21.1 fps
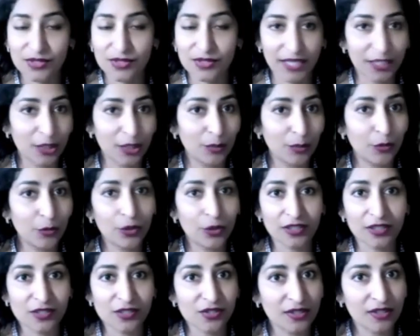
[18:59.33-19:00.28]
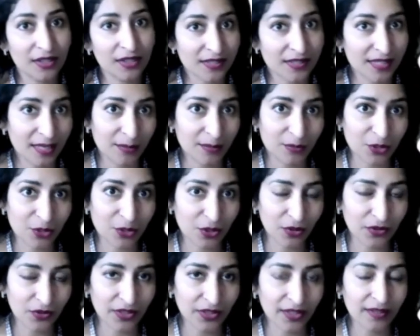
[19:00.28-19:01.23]
writing a in the same
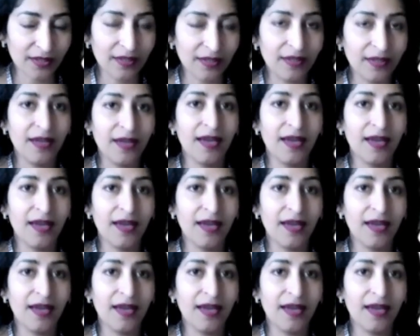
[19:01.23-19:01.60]
genre,